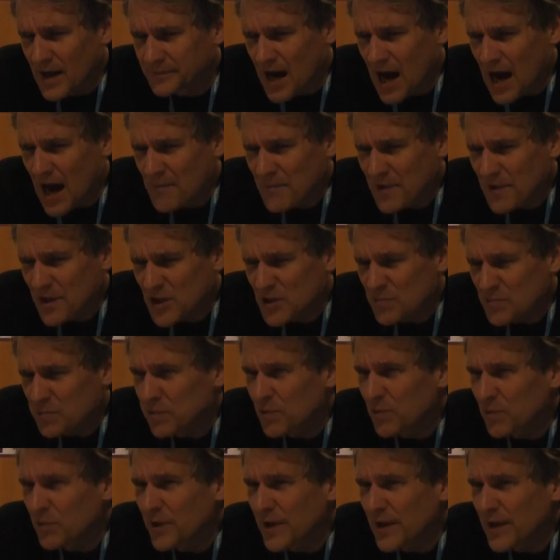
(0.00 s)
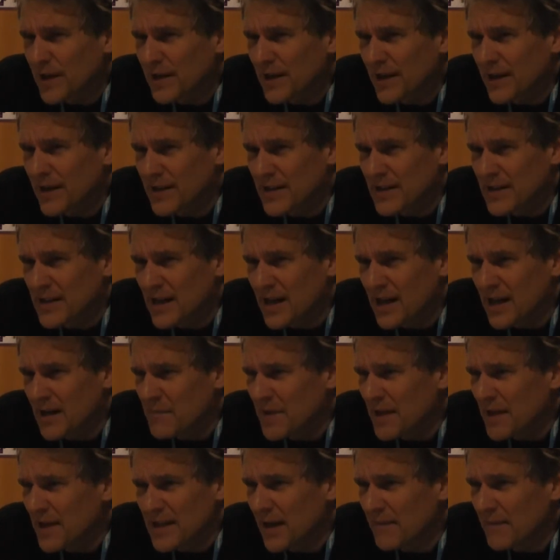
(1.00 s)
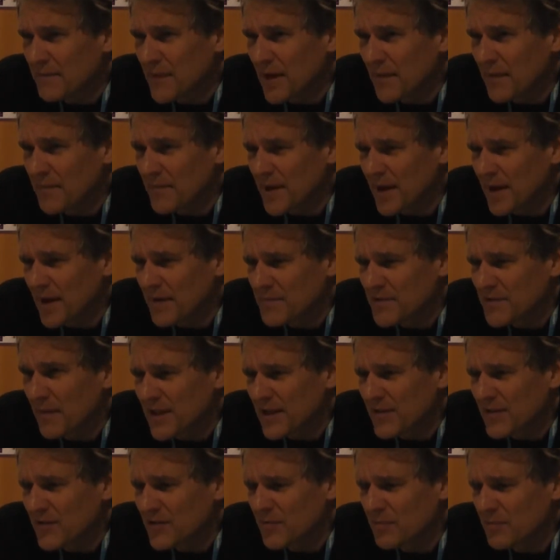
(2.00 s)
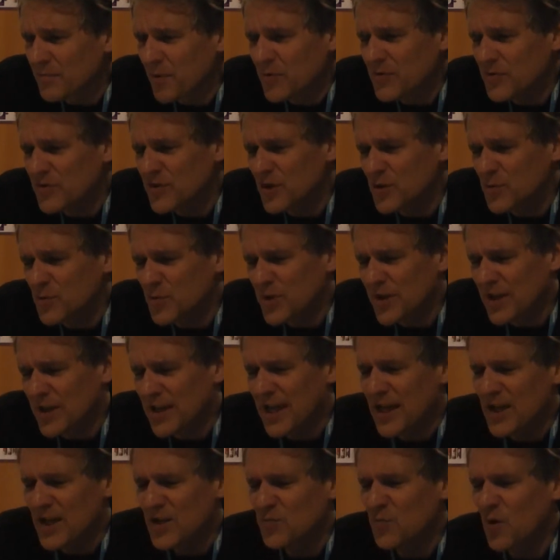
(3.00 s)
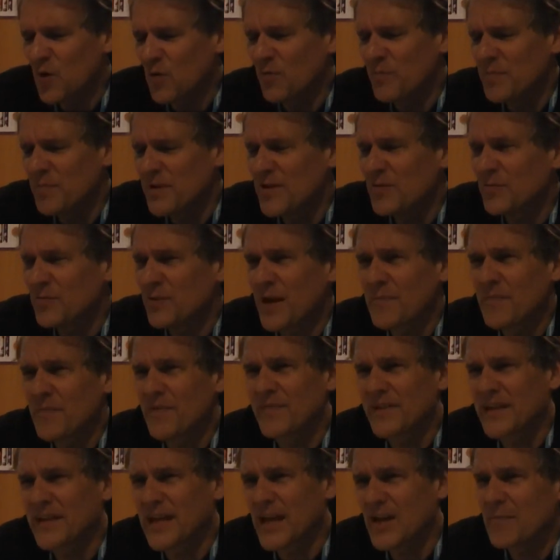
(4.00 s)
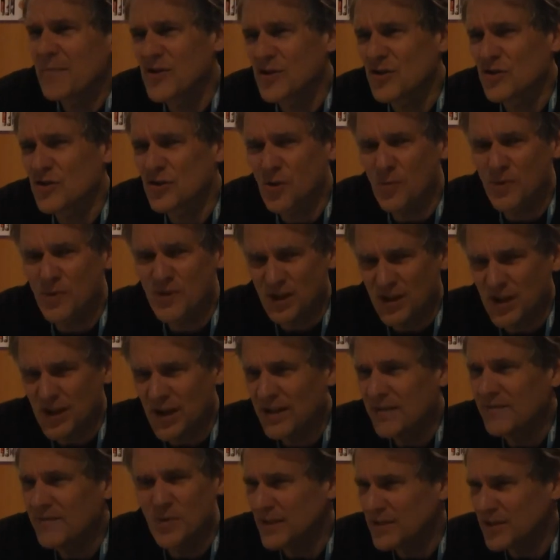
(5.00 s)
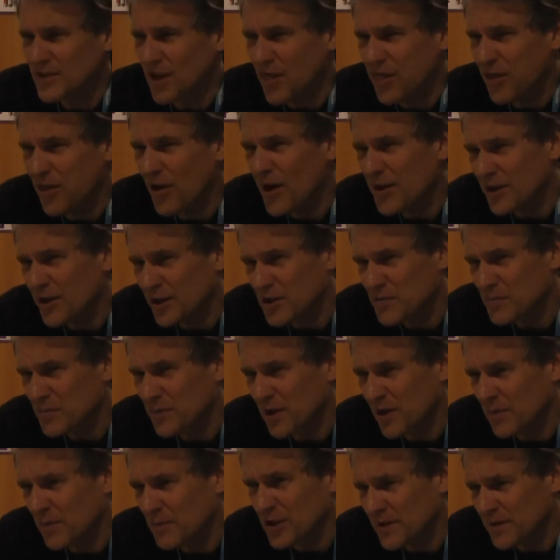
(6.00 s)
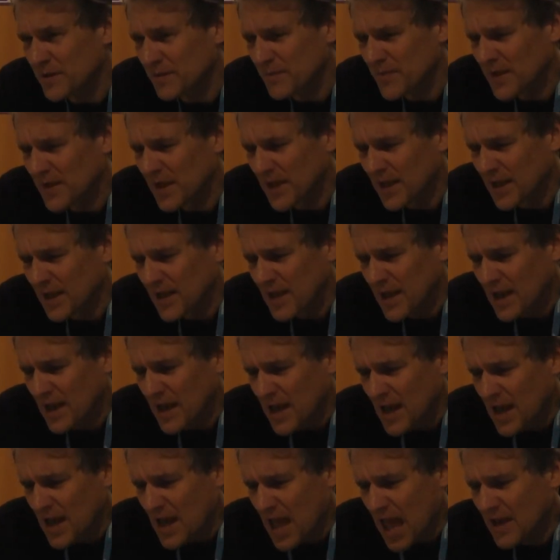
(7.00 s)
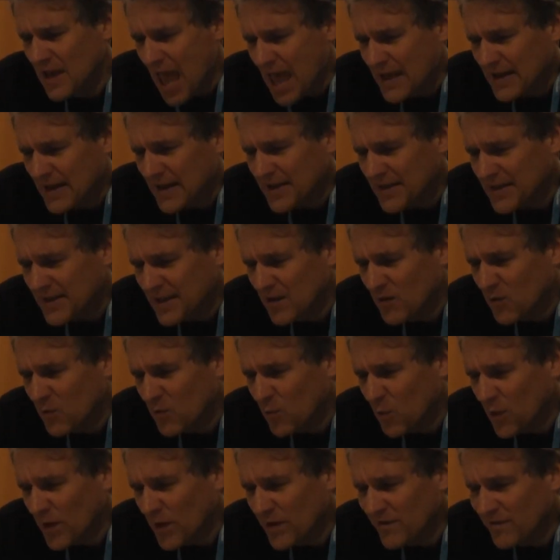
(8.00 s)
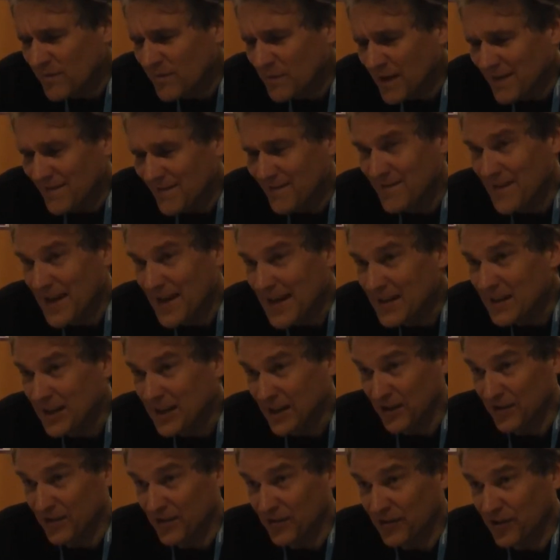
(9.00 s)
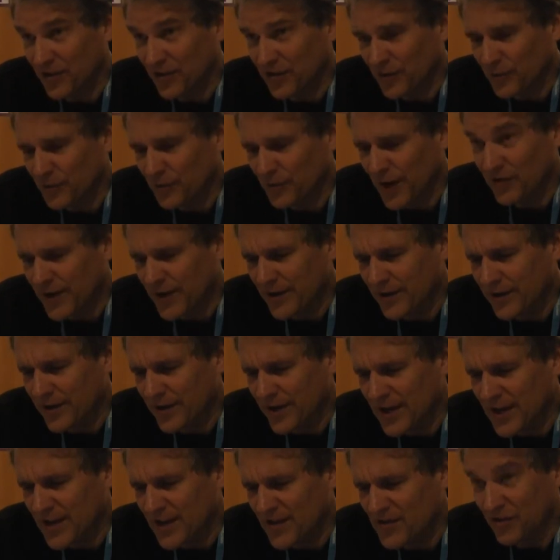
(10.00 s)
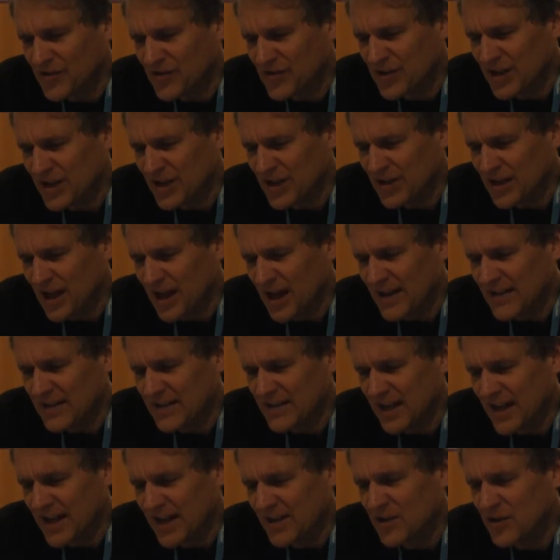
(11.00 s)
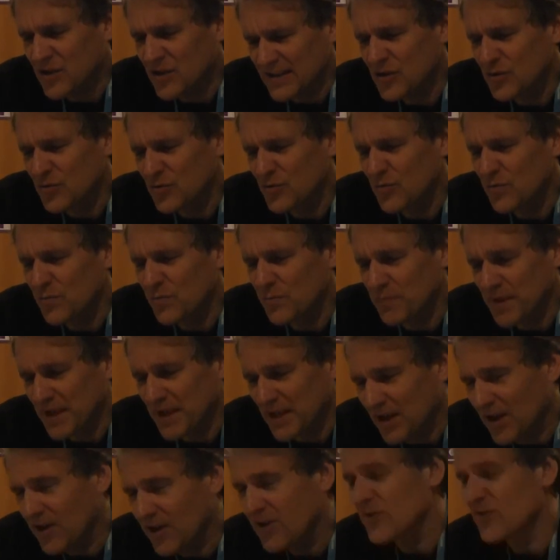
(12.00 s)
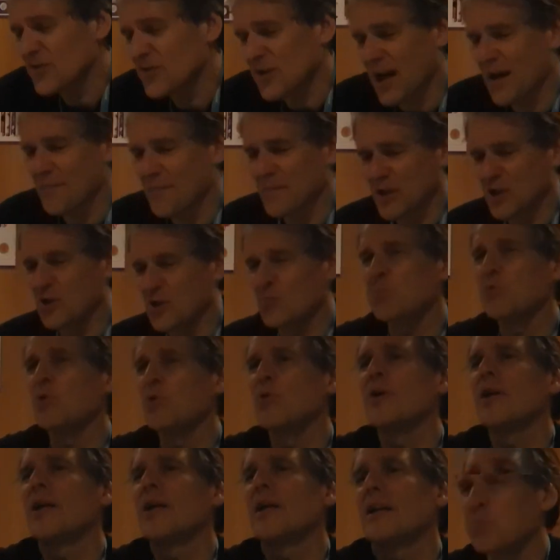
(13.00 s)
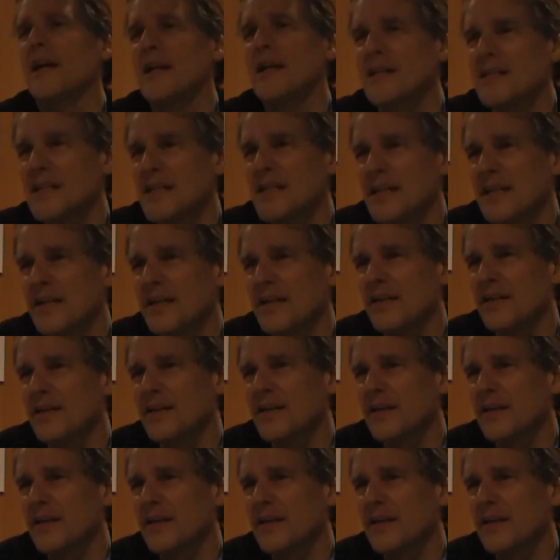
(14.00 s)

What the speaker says: I'm exploring an idea. I'm saying, suppose this were the case, what would be the ramifications? So it's a thought experiment. And I think one of my failings as a writer is that I tend to, because I'm exploring an idea,